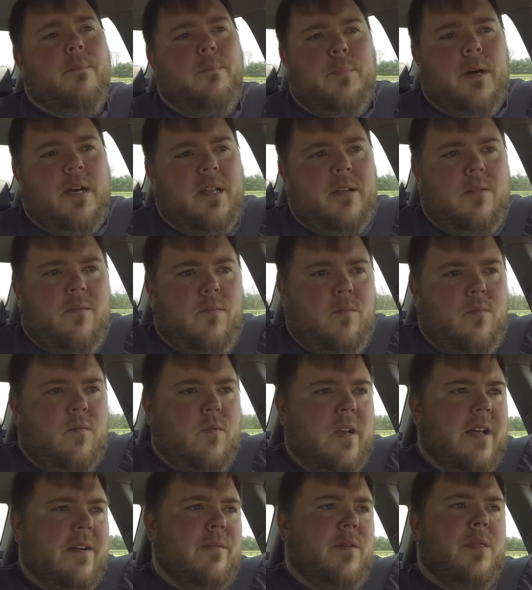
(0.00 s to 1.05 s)
But
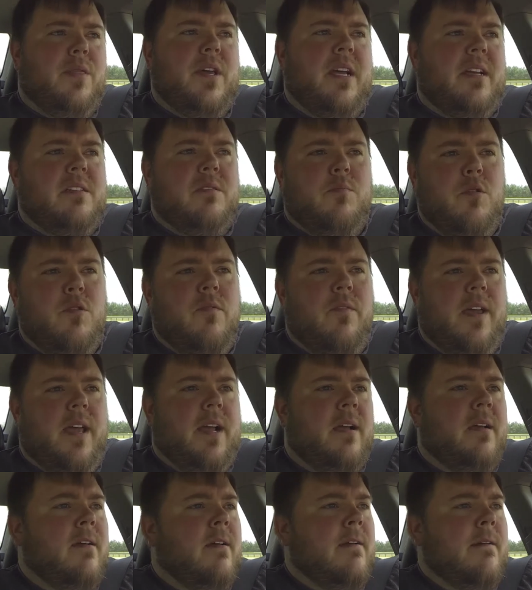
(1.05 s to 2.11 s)
when everything is moving
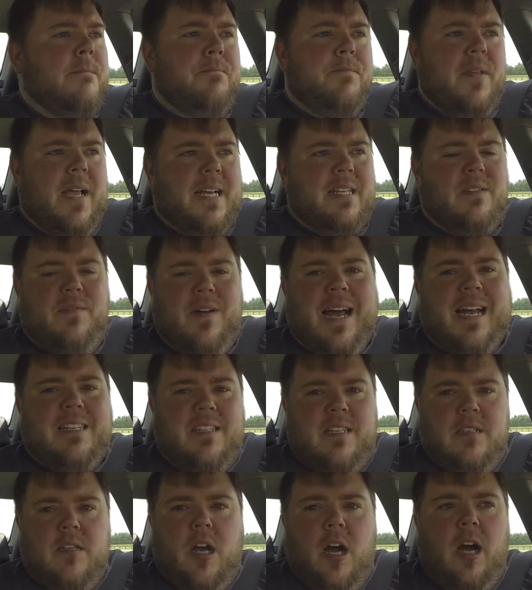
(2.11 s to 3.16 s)
as fast
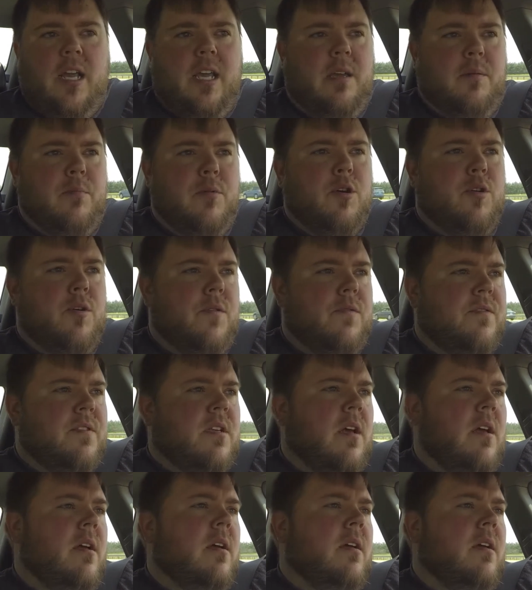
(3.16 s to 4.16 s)
as hockey moves,